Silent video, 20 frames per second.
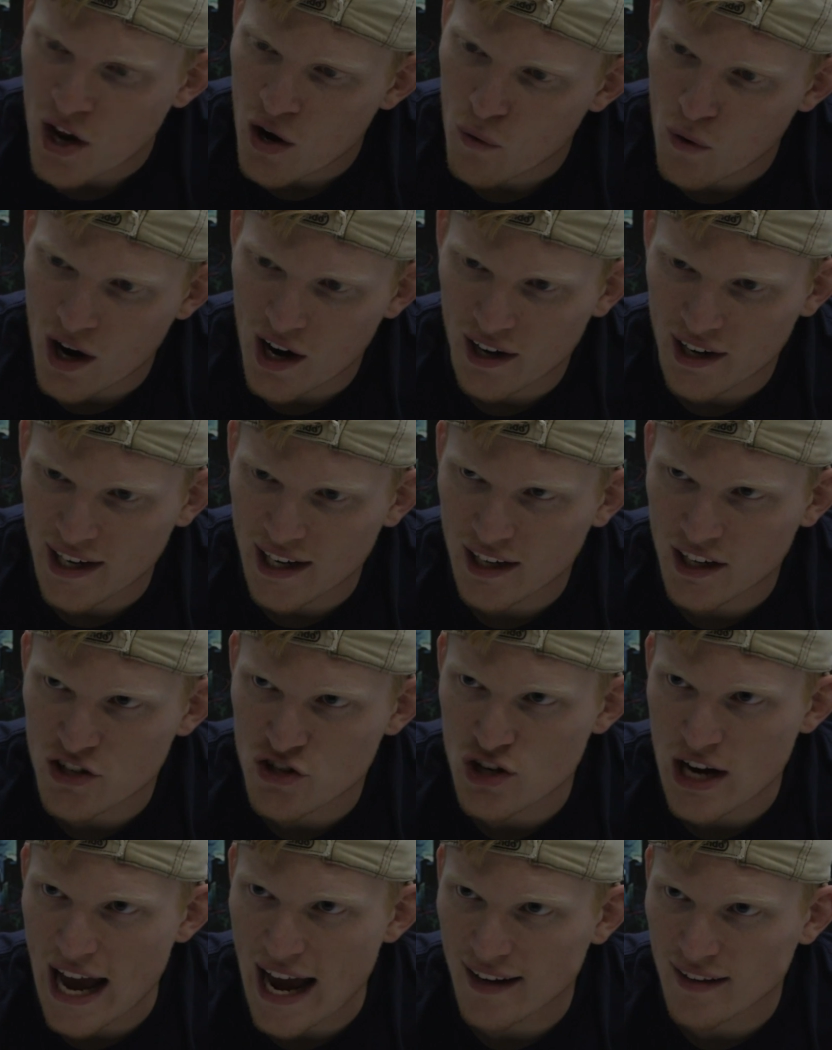Where he
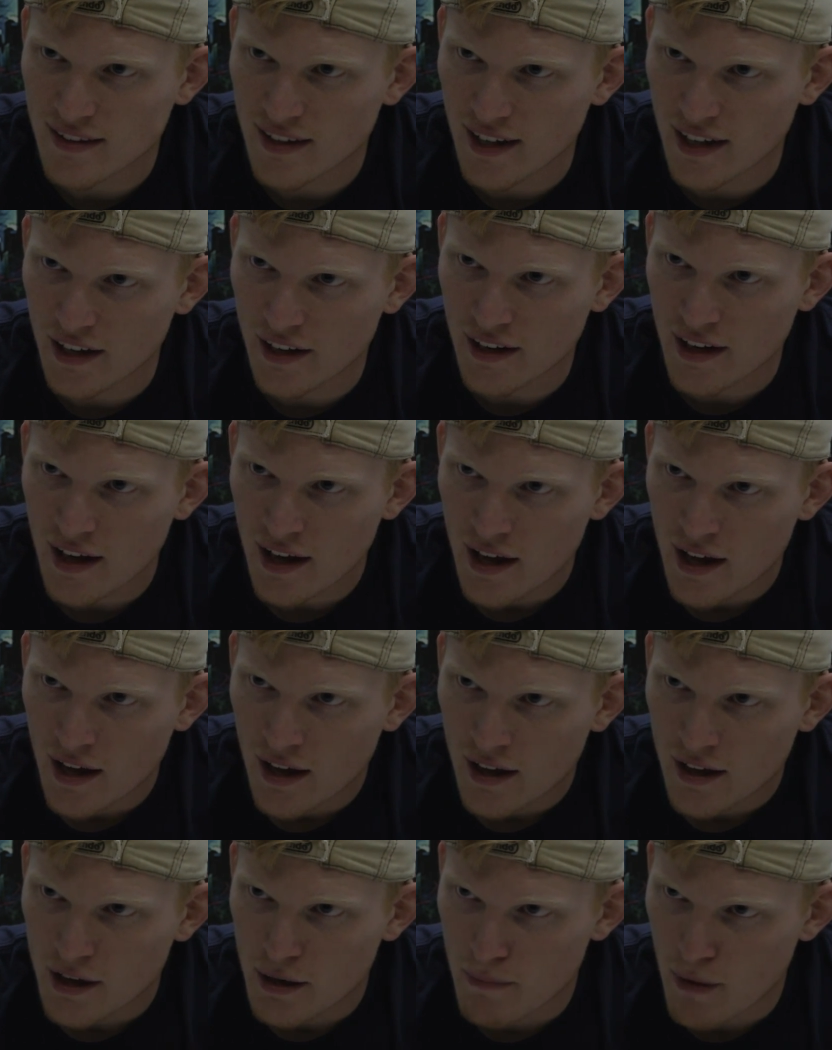contracted
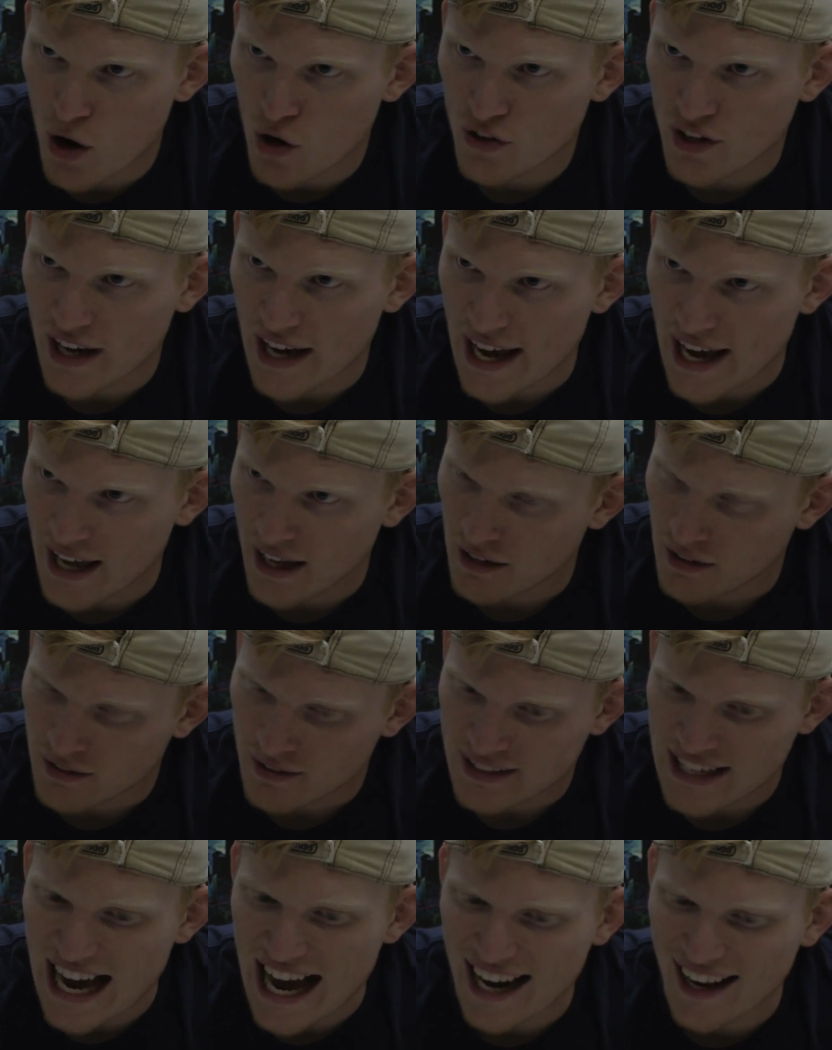pneumonia
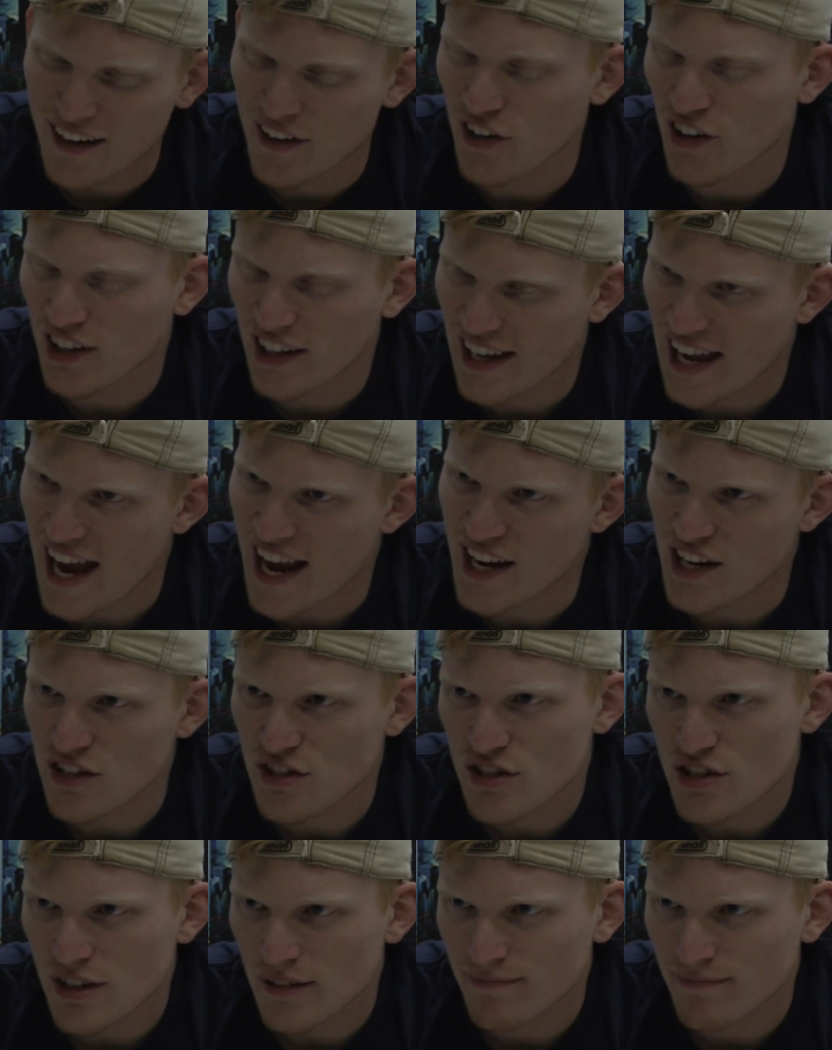and died at an early age.